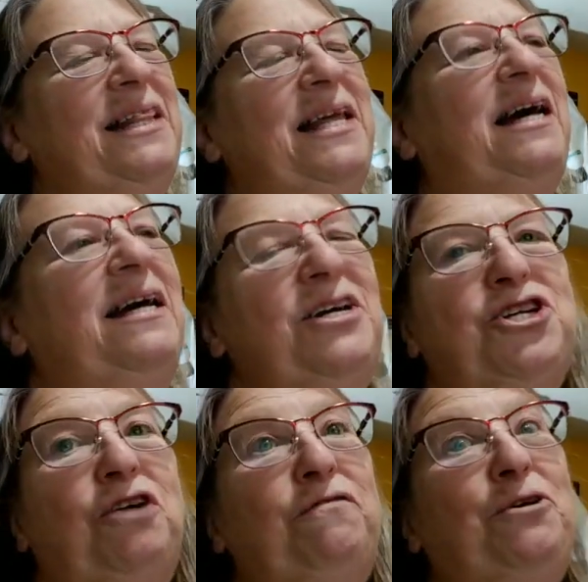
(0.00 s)
the
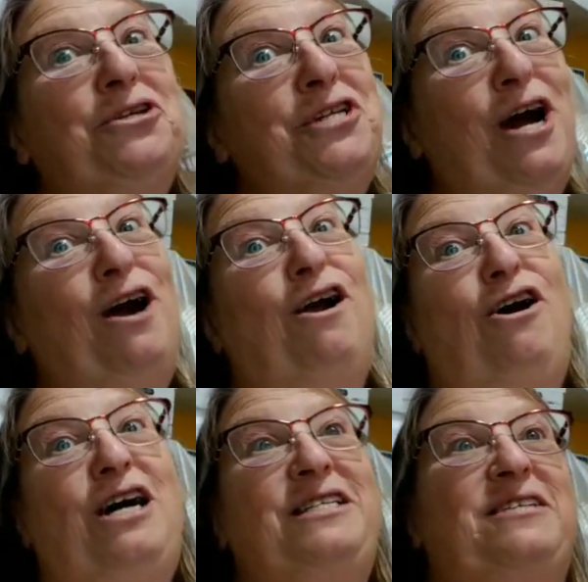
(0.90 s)
shirt folders are
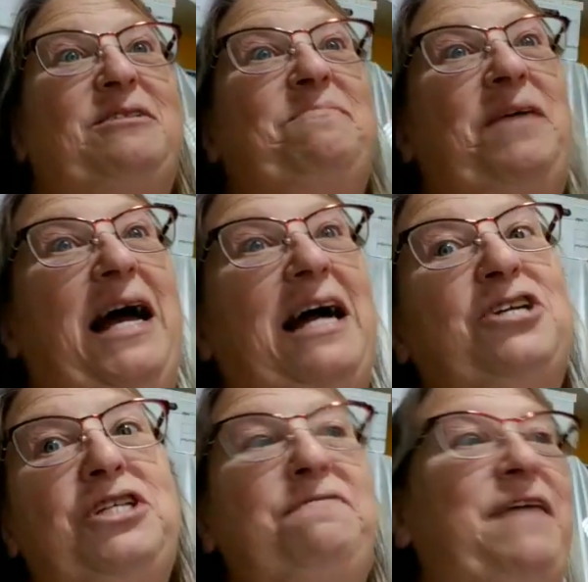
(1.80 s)
awesome. I
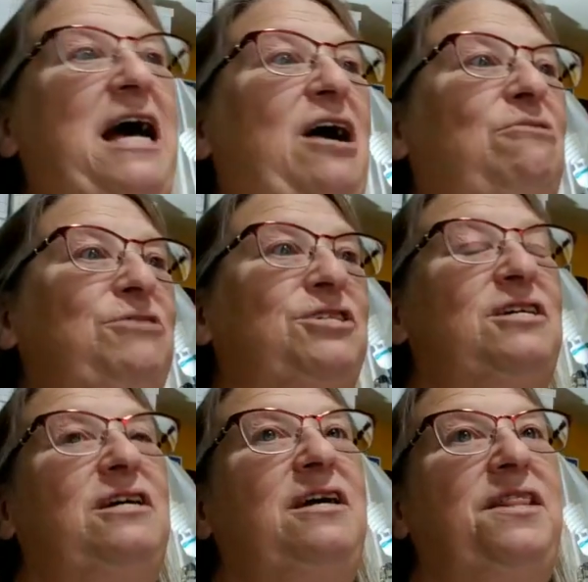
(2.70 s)
actually found
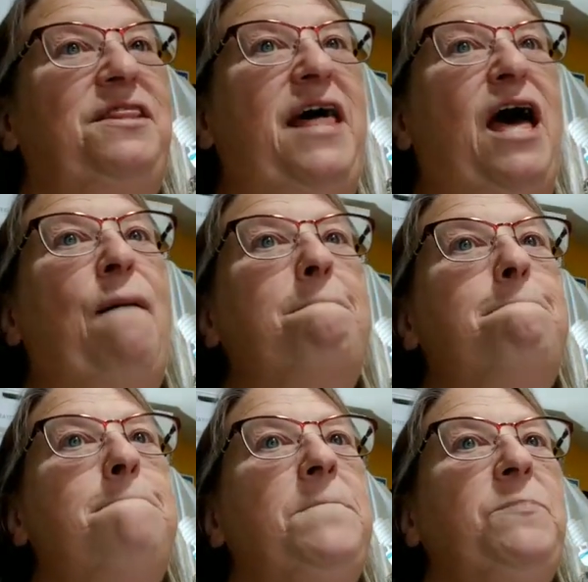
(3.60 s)
them,